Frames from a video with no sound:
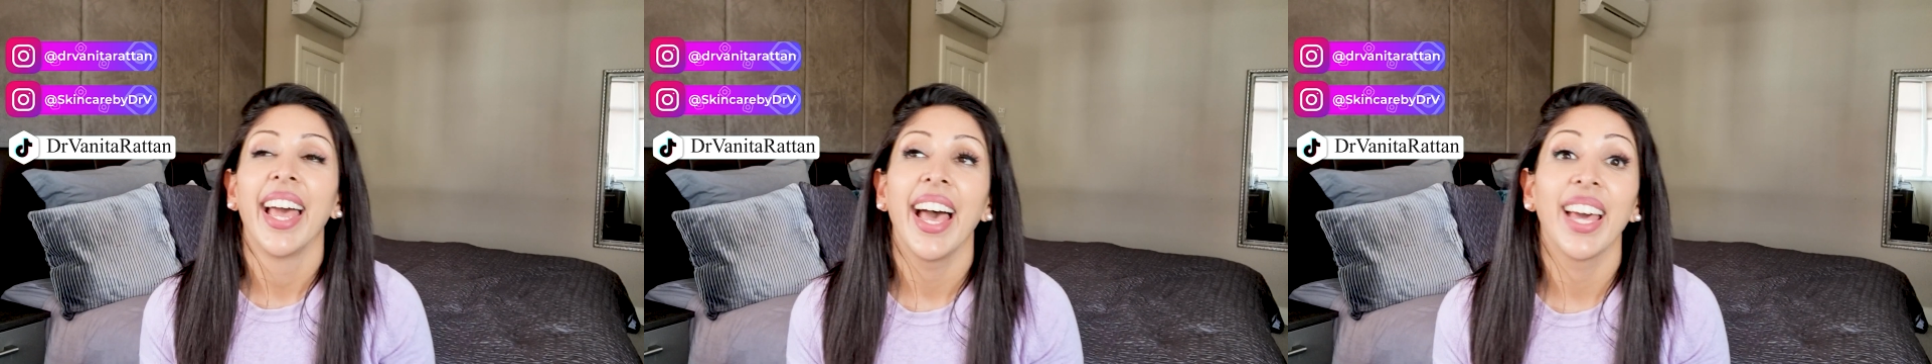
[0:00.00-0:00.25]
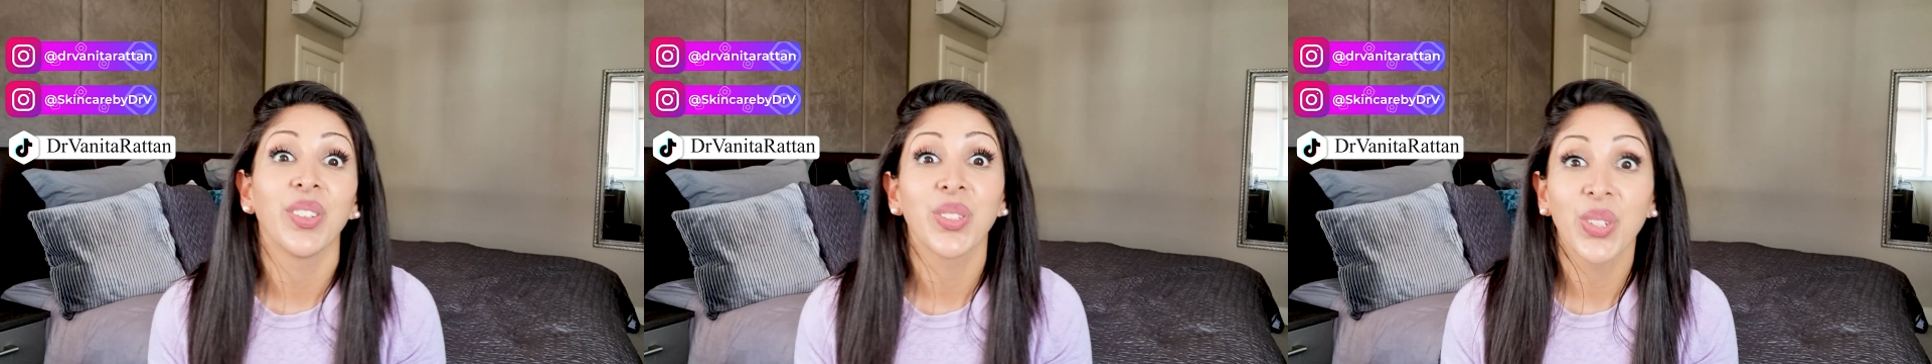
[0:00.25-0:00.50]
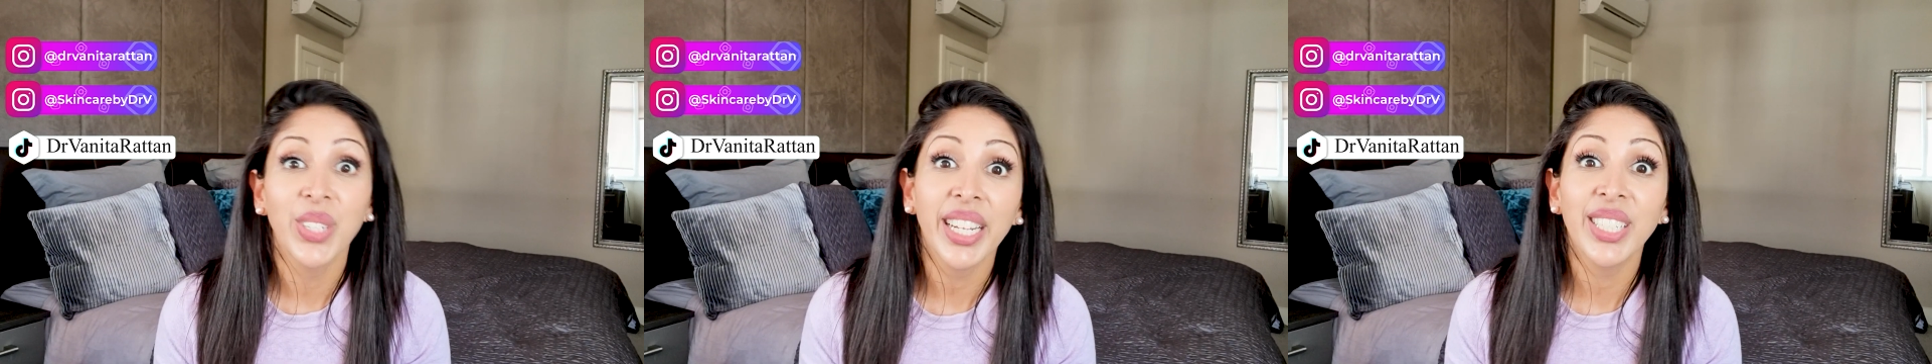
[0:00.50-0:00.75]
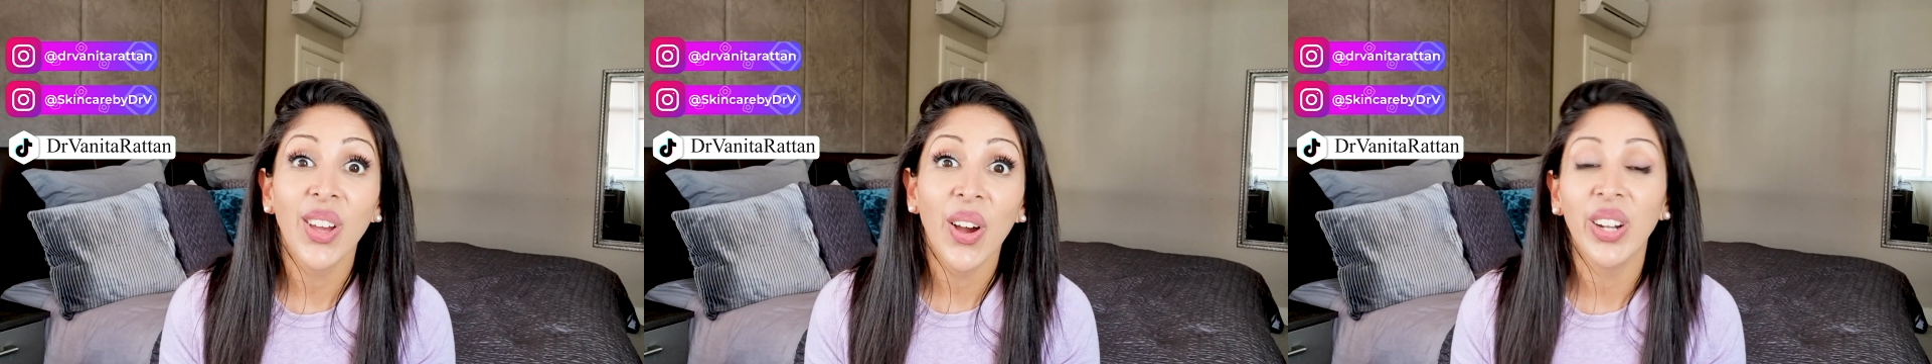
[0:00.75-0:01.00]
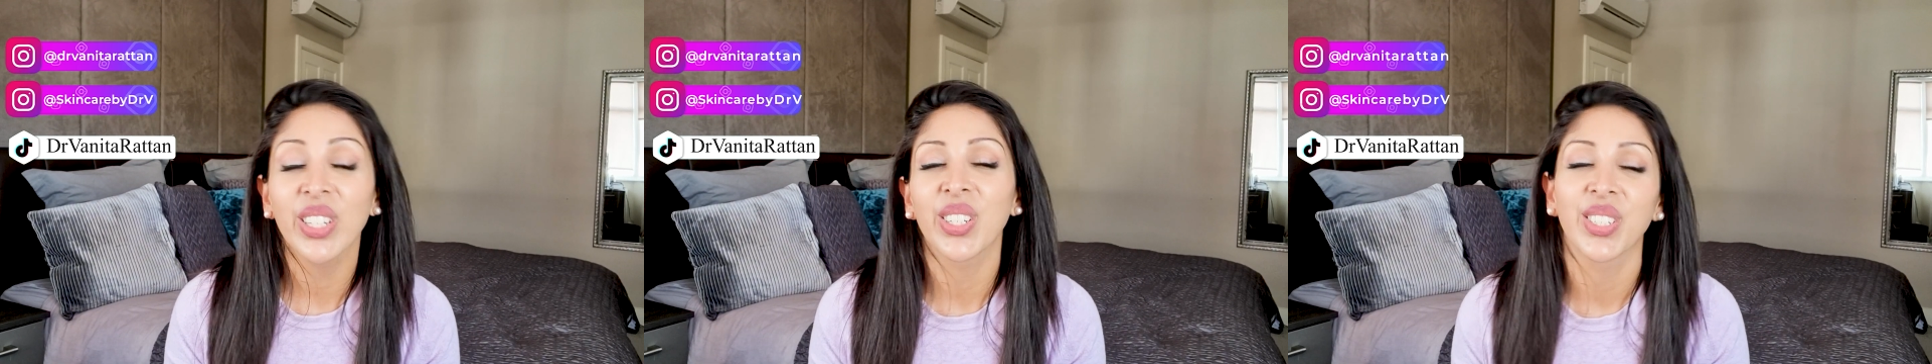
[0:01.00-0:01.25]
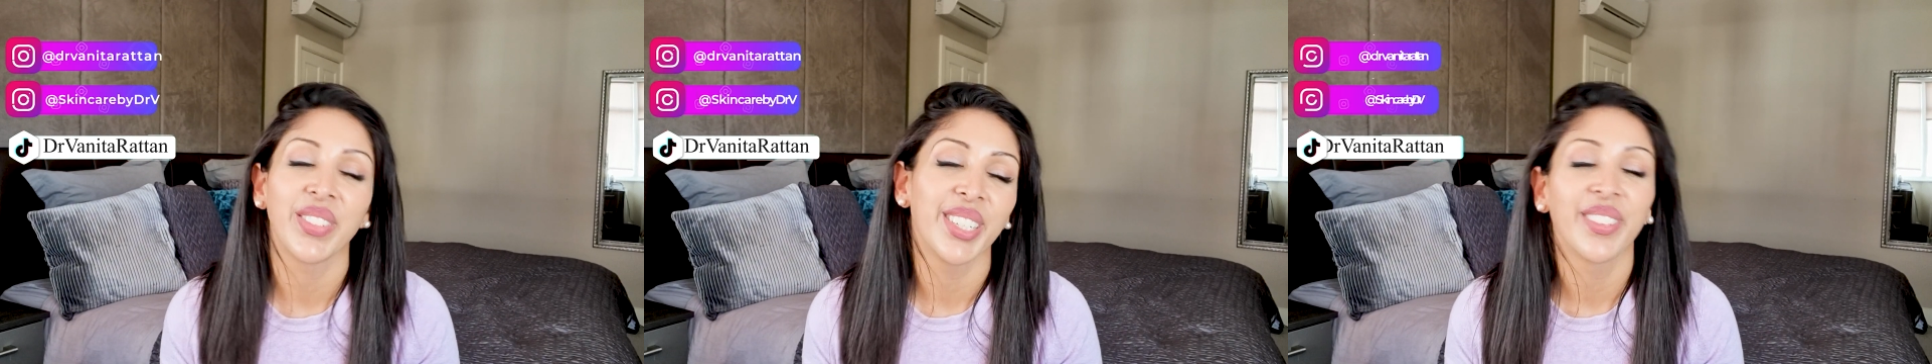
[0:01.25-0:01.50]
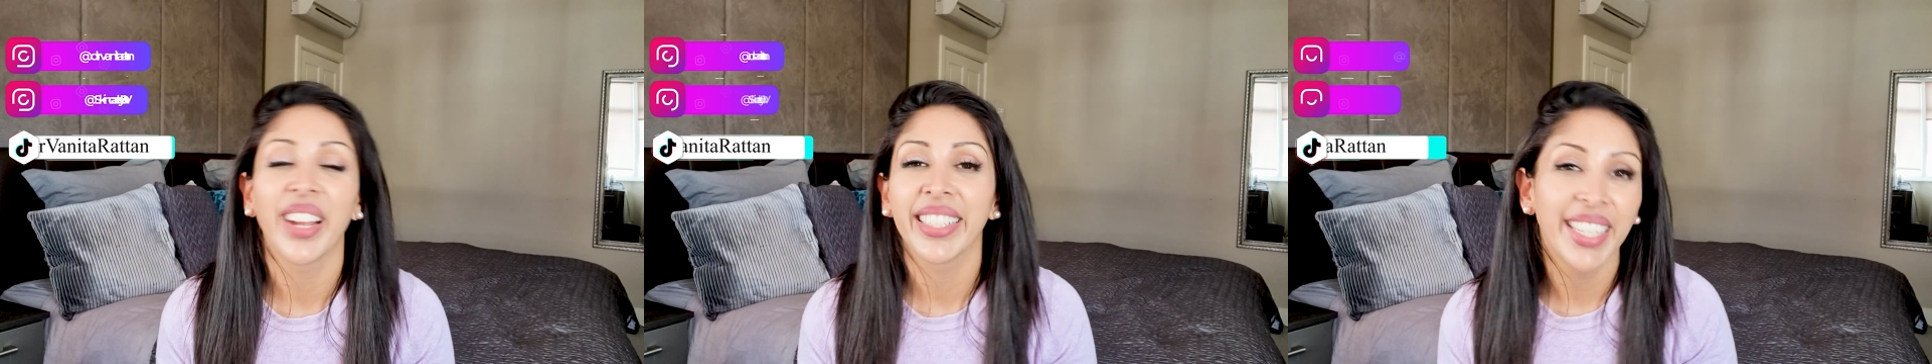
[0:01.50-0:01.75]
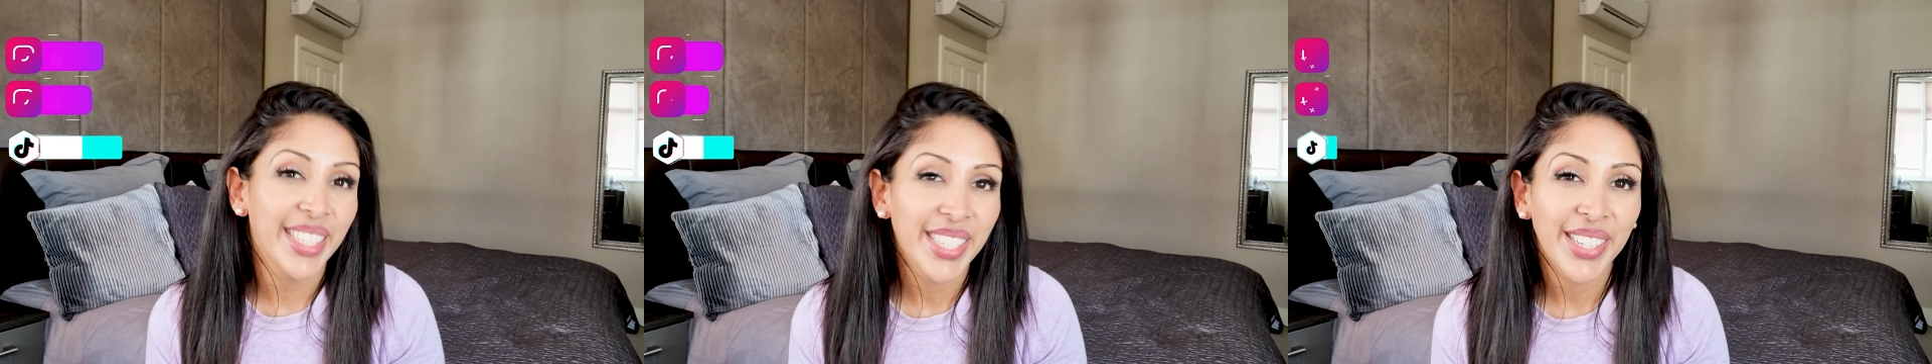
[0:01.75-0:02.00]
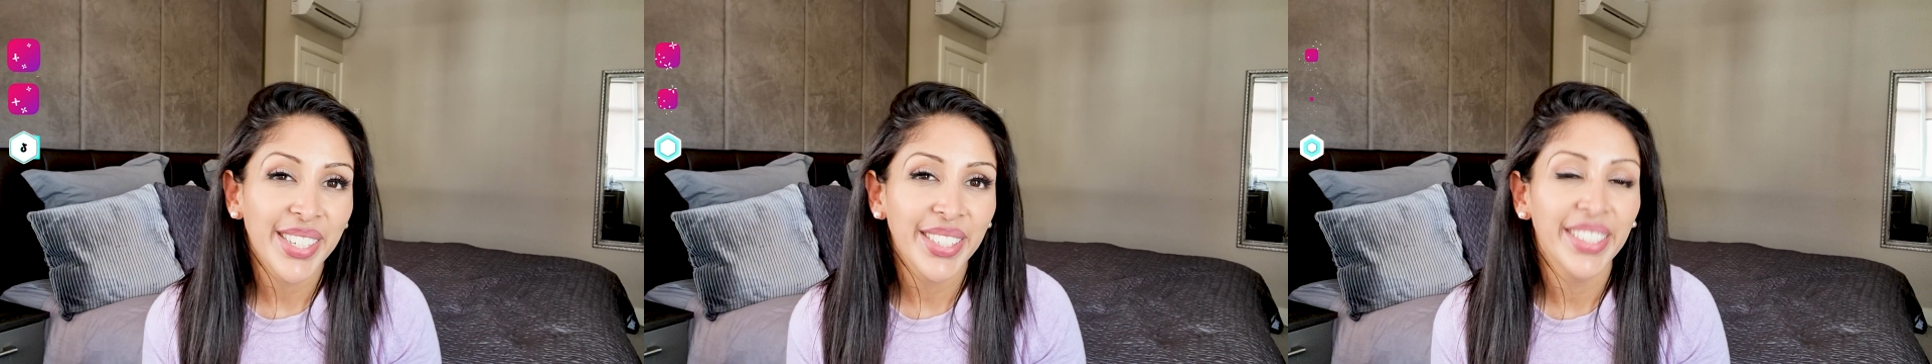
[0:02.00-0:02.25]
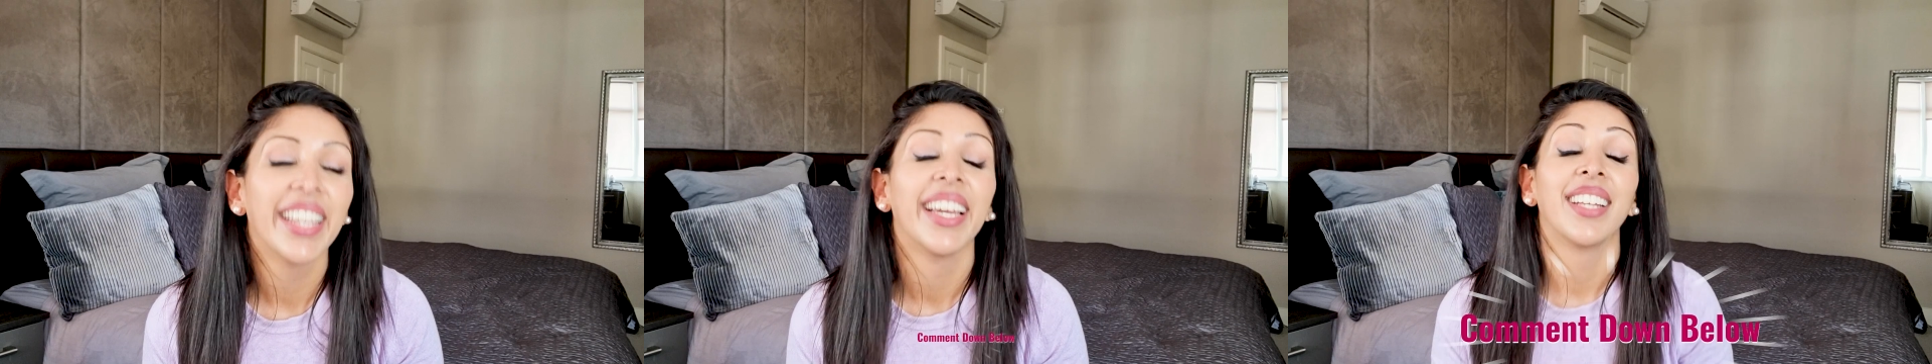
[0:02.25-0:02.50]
And also on TikTok, Dr. Vanita Rattan too.